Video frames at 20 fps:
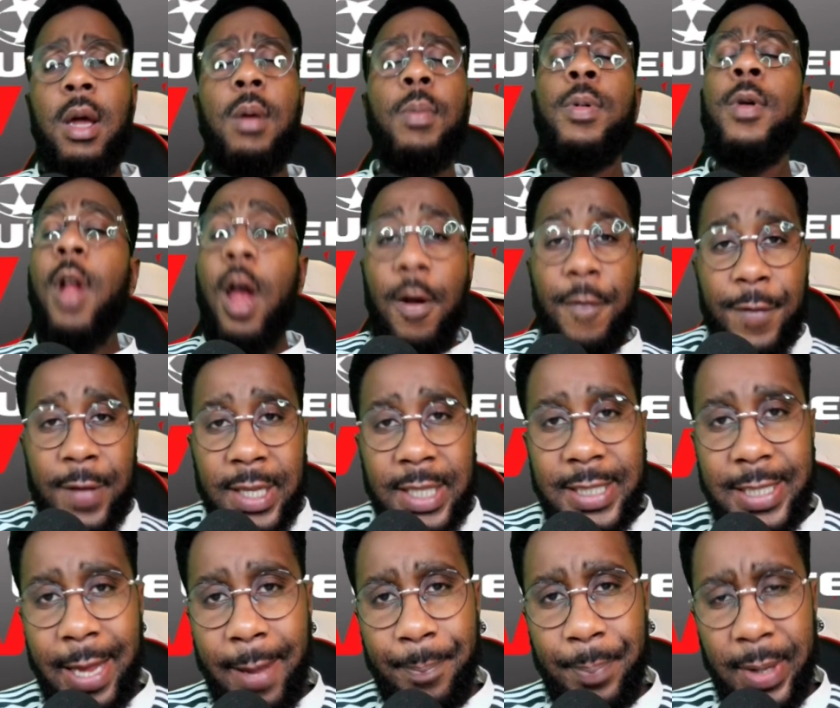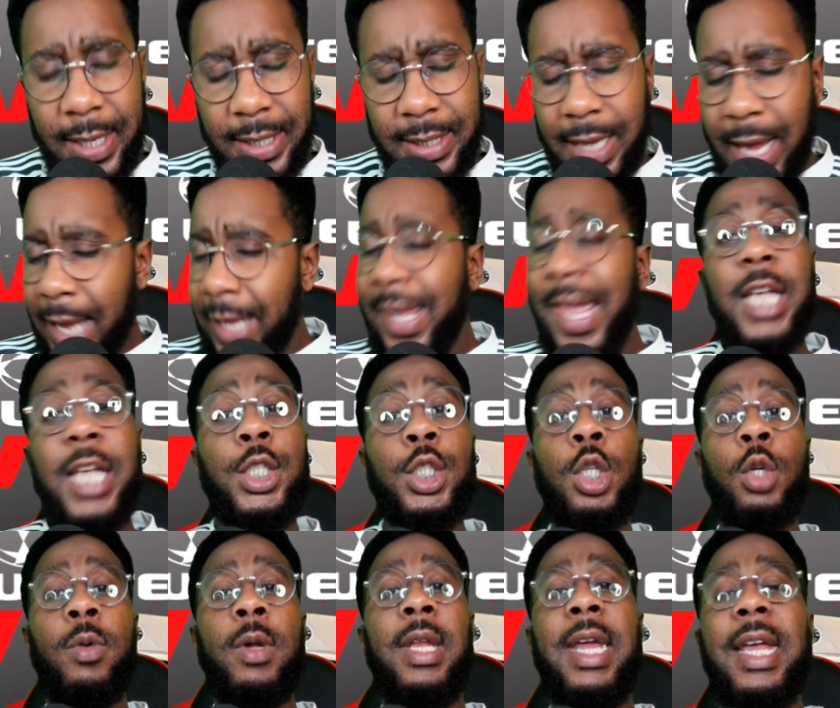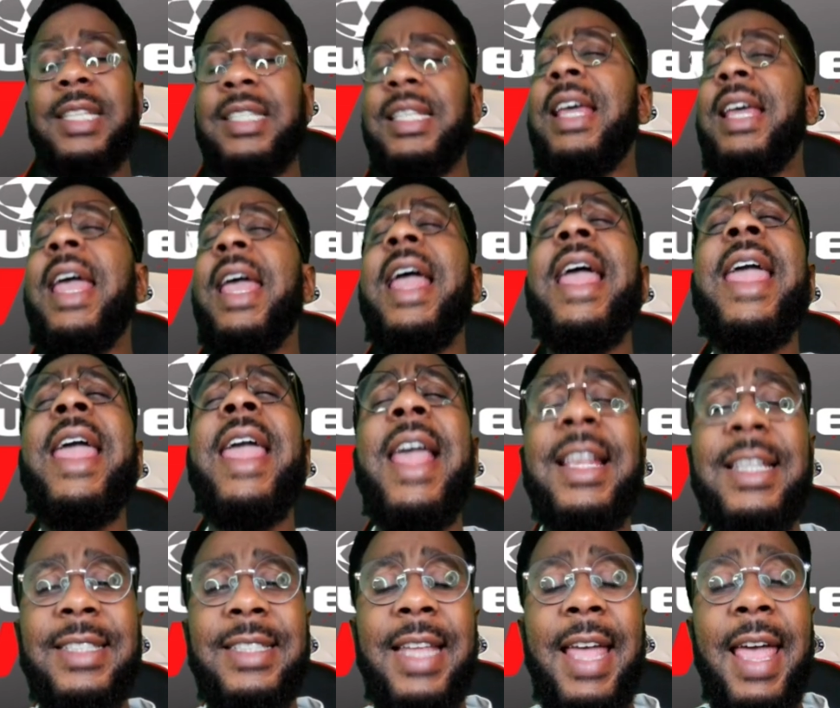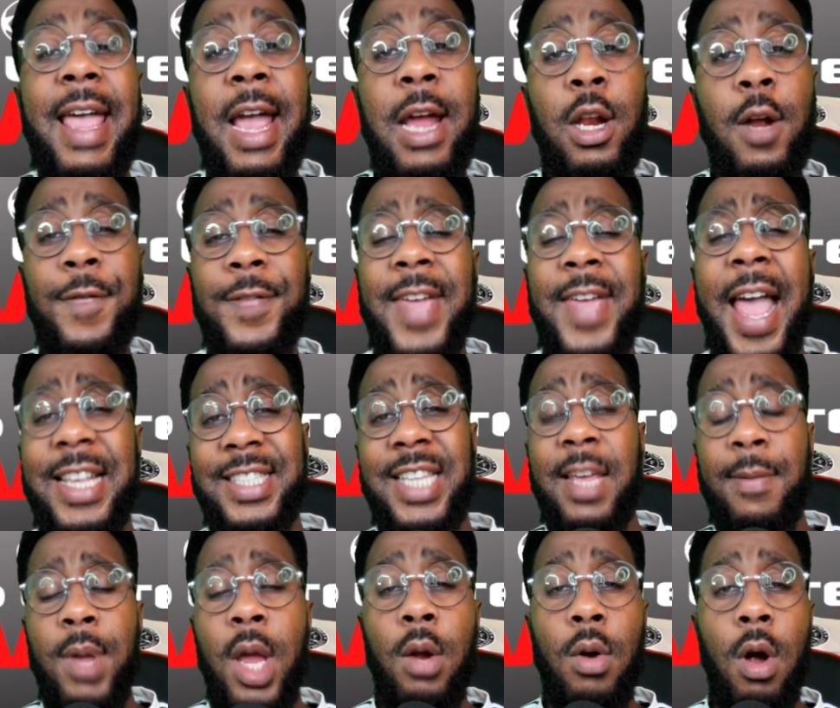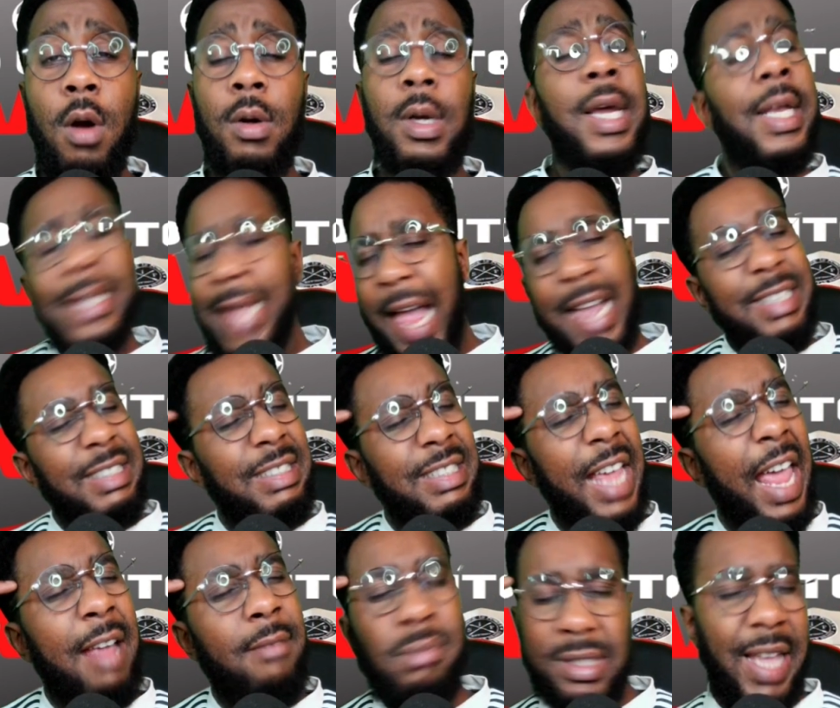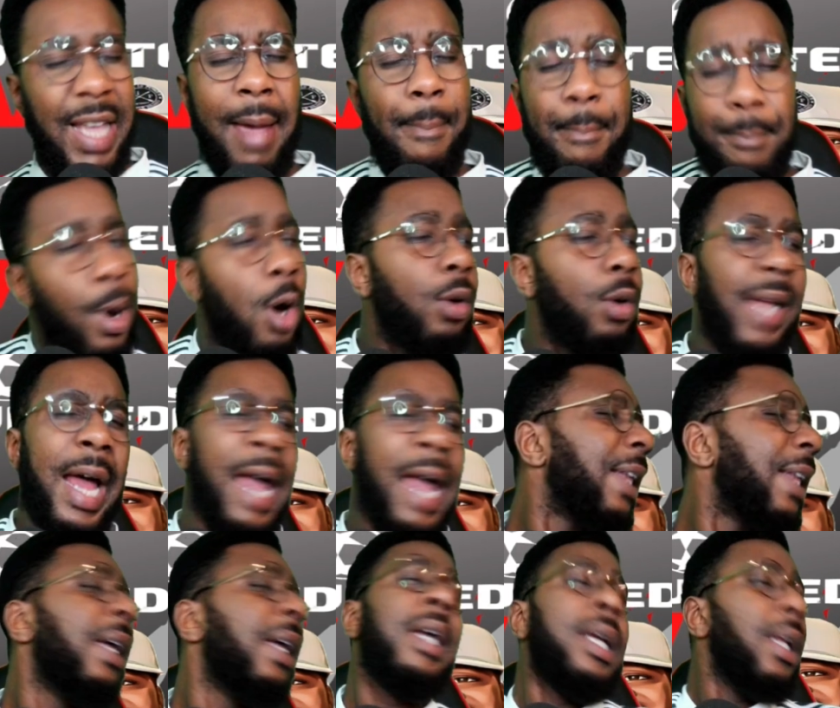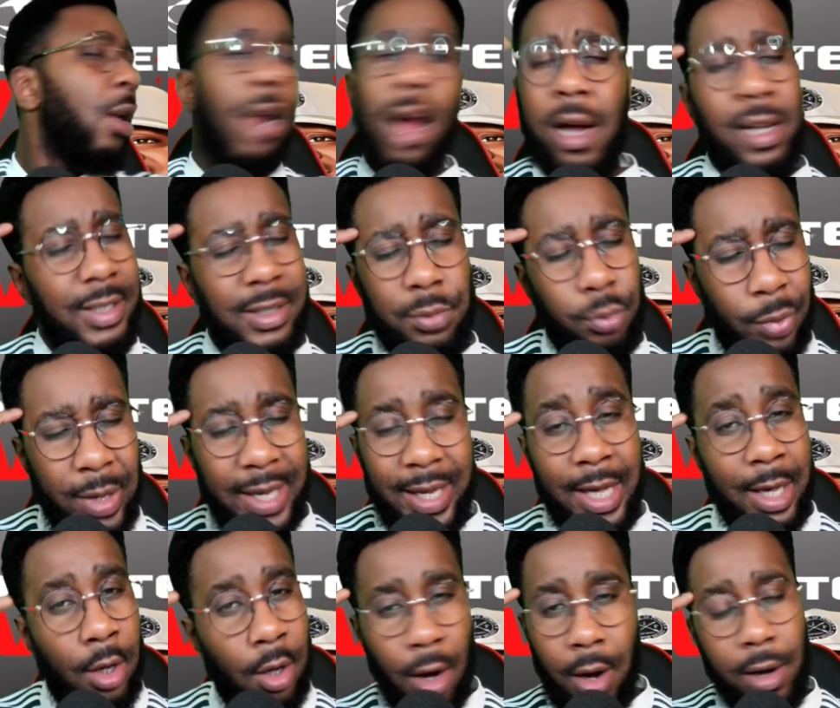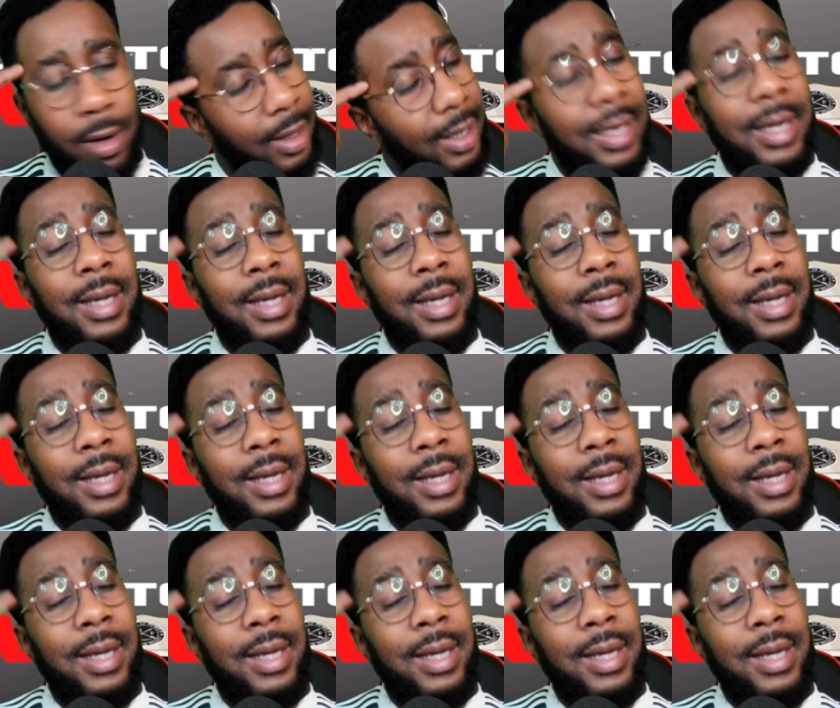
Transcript: Lovely set piece, and guess who it is? It hits the head of Casemiro. That same tempo that last week he got